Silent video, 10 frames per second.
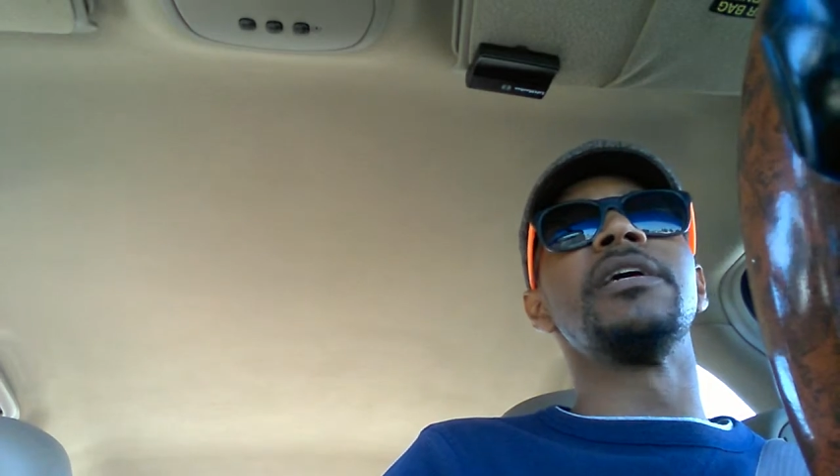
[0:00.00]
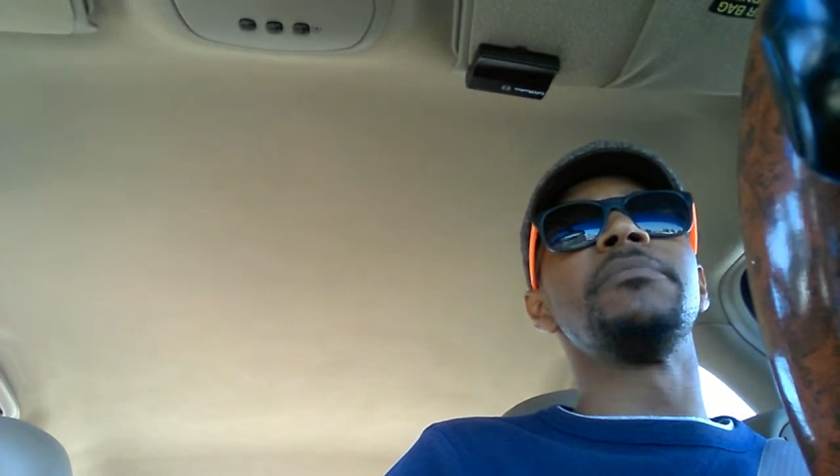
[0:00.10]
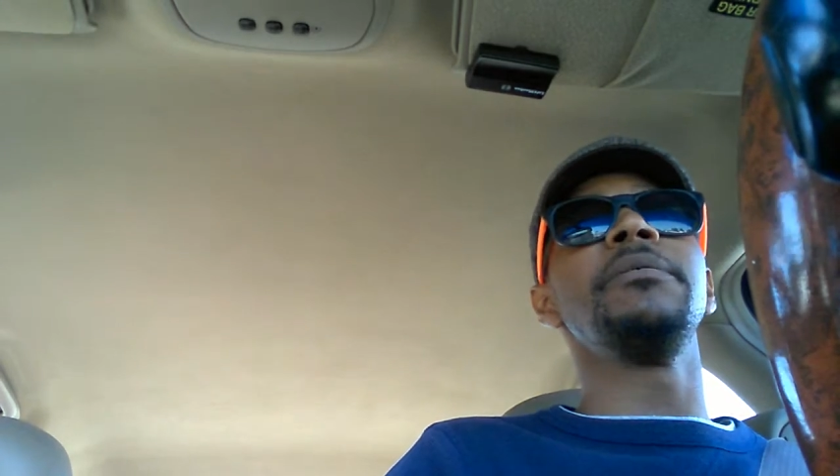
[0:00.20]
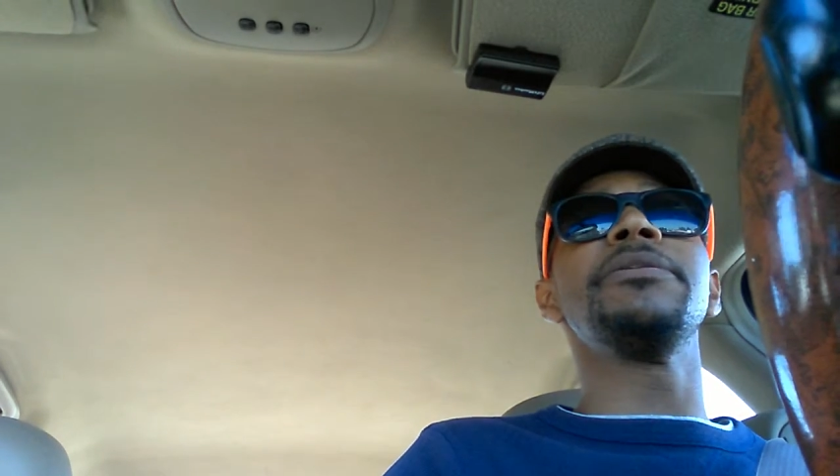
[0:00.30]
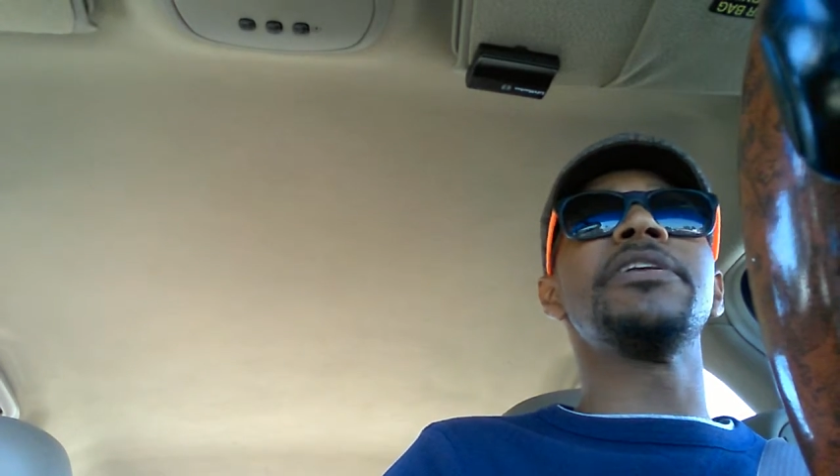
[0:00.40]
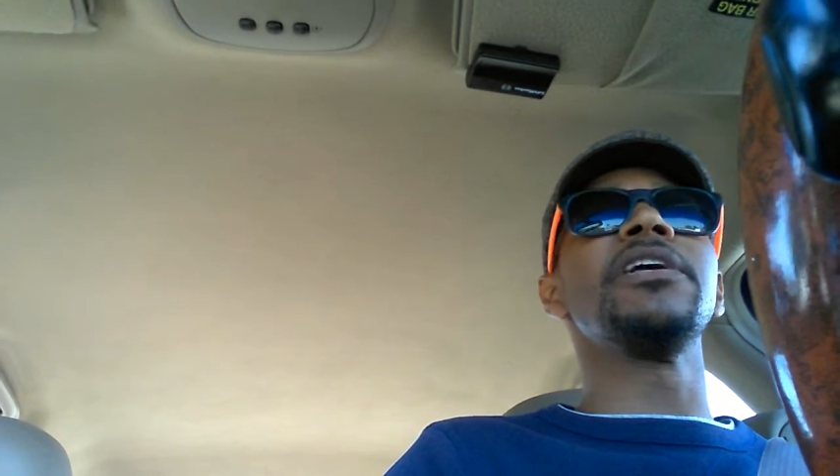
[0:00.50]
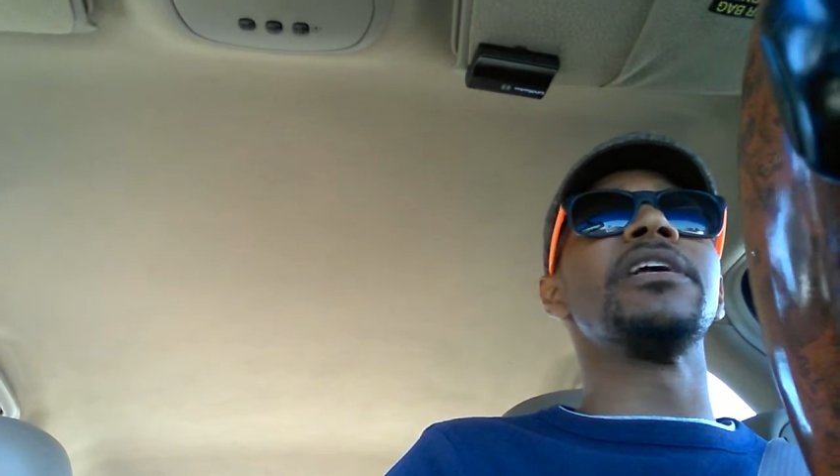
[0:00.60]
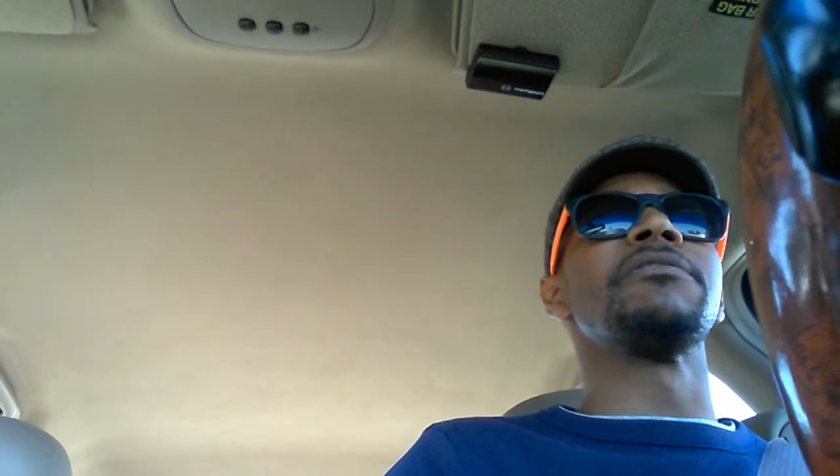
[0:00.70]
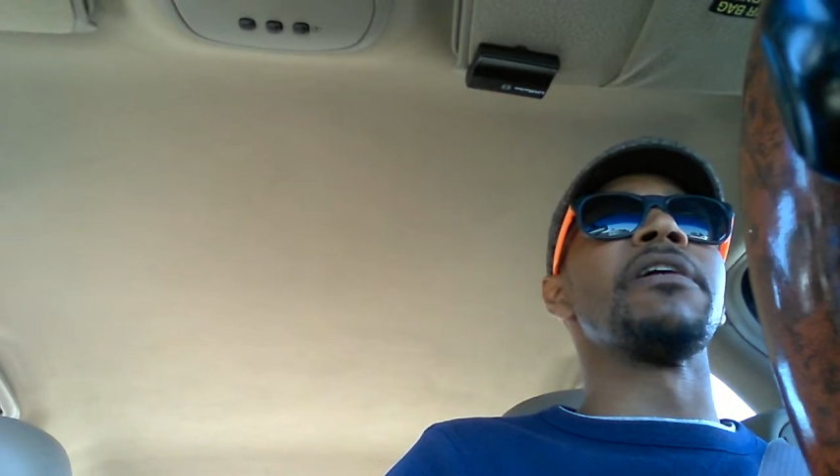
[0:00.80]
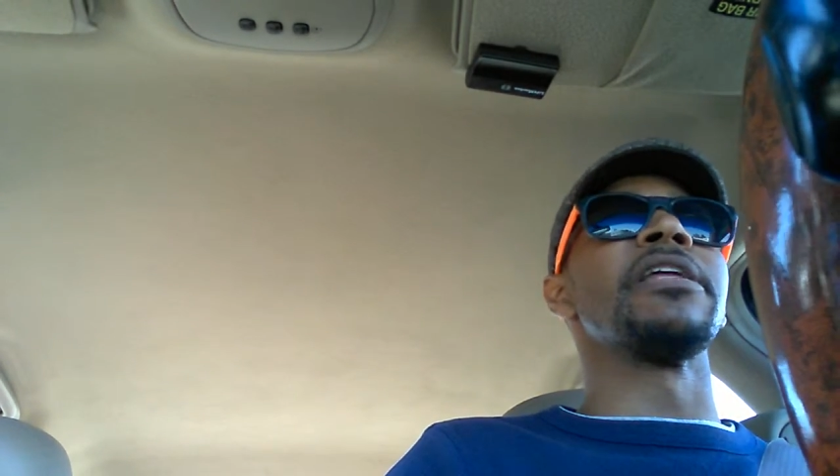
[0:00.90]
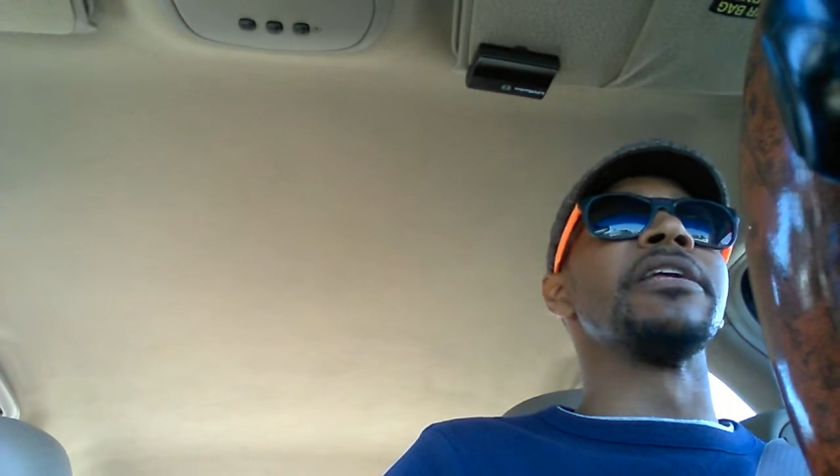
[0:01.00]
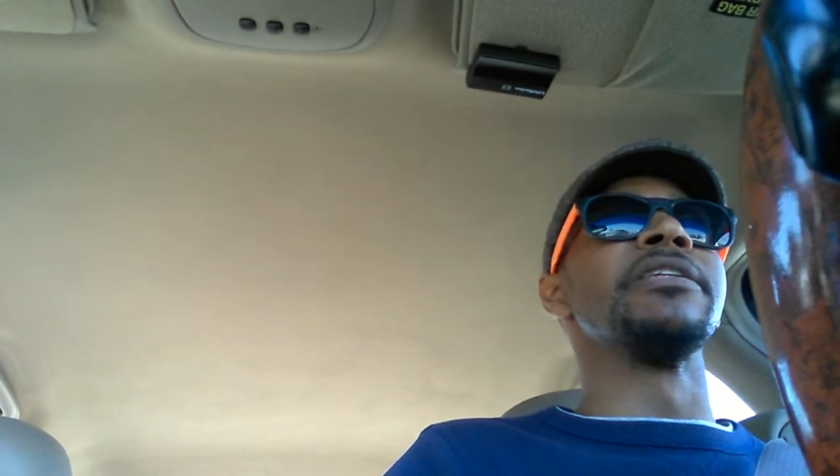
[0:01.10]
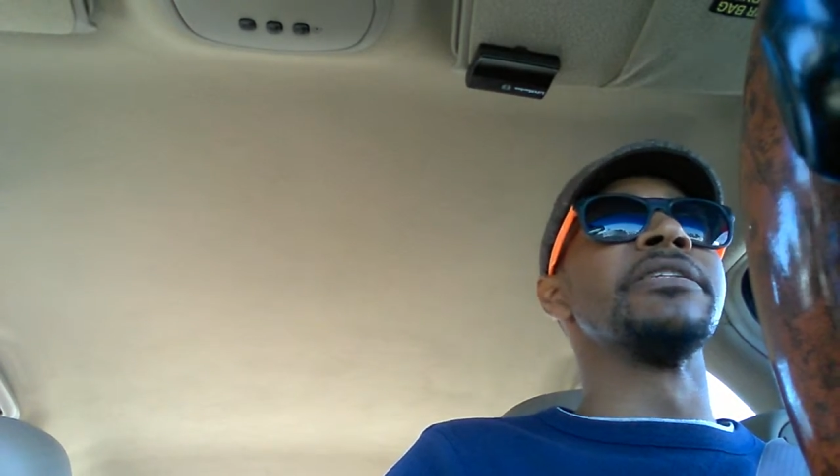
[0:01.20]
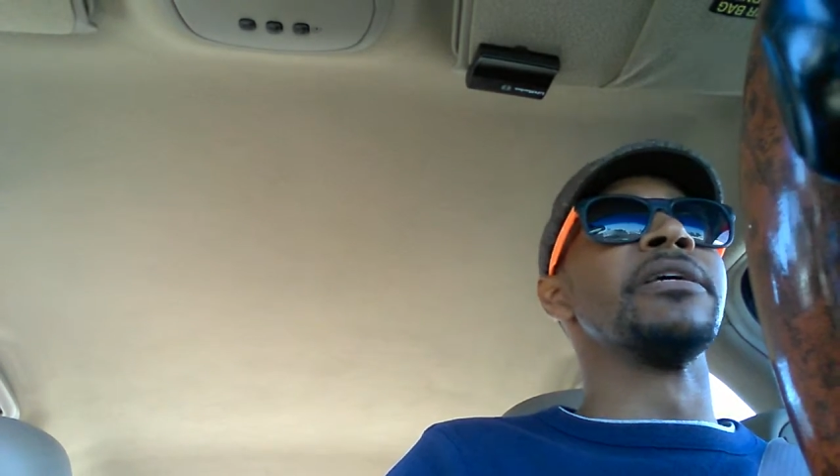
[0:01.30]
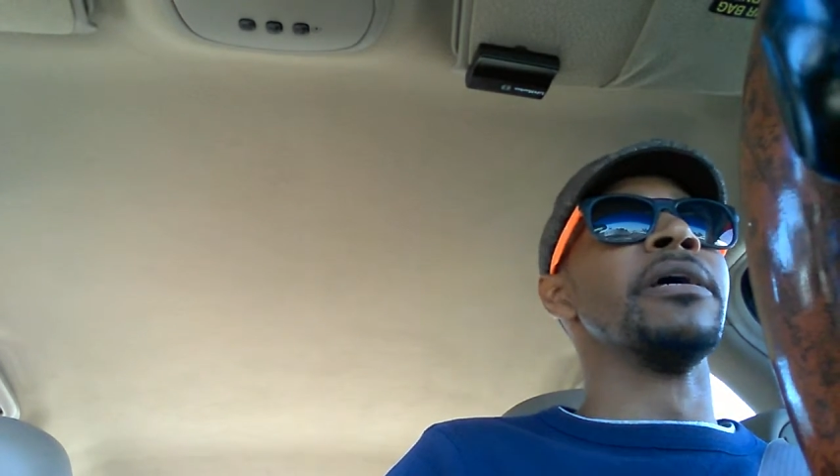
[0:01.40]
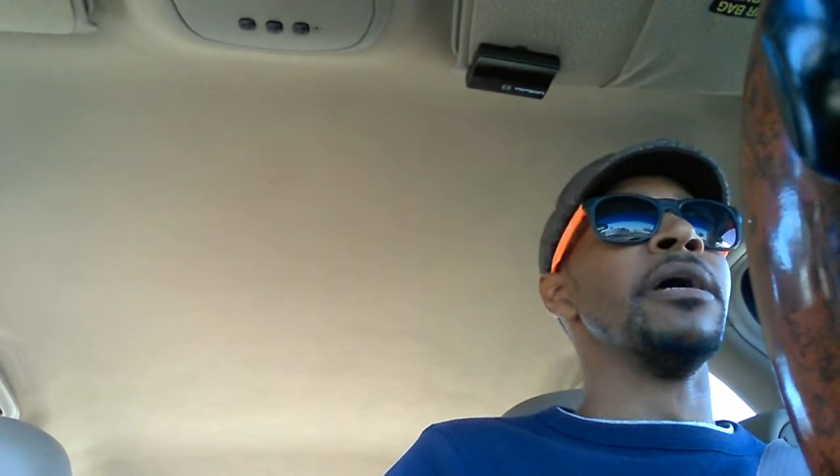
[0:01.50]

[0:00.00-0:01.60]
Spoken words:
and people still love Rollins.